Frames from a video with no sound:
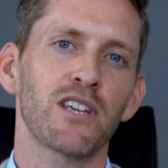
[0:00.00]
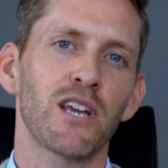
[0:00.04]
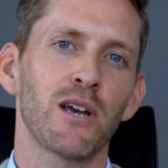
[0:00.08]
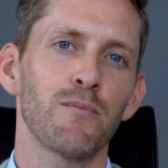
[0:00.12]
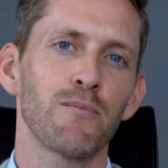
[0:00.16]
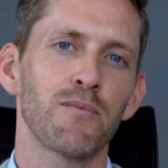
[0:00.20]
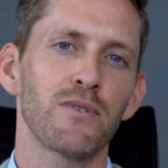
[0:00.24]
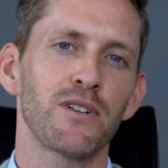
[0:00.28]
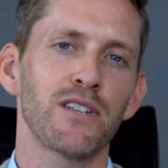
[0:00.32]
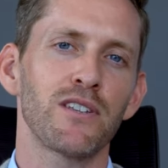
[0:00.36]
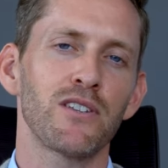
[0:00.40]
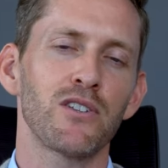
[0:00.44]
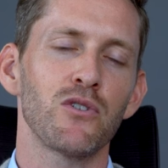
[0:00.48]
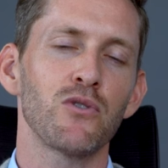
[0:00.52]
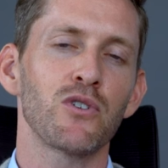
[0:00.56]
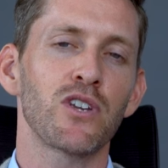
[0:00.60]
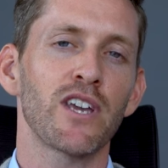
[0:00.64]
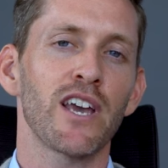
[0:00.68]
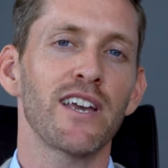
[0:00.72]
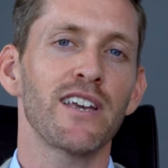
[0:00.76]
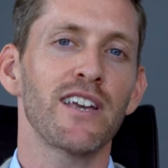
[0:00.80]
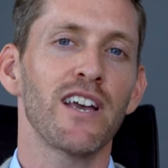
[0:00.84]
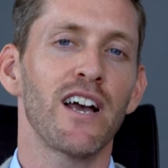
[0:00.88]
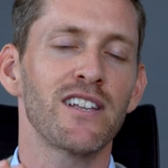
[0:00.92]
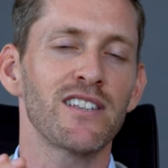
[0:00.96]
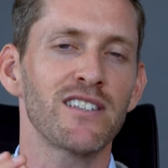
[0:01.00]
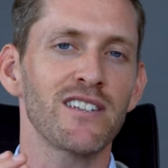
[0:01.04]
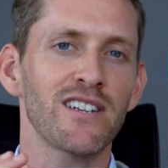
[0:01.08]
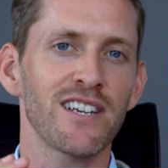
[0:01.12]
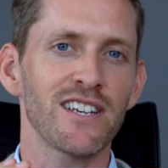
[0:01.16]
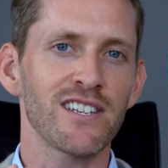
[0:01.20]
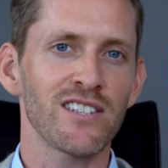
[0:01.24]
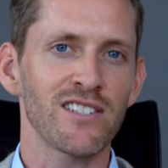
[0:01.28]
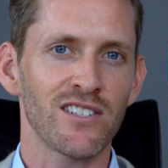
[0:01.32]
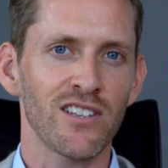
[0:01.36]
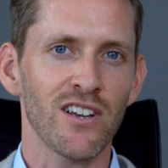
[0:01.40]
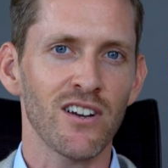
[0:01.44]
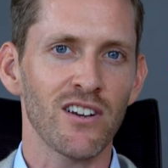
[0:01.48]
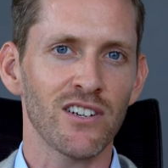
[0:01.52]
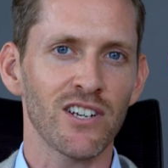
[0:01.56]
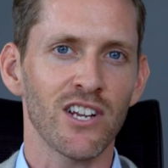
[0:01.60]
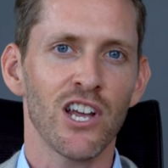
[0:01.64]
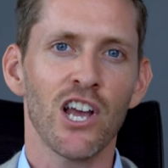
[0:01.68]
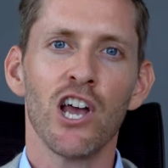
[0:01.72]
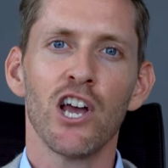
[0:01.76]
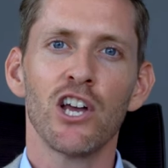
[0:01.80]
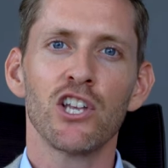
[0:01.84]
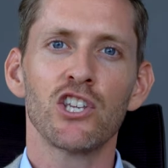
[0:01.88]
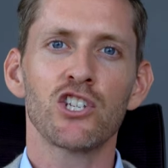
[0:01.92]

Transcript: the company in the UK until it is done.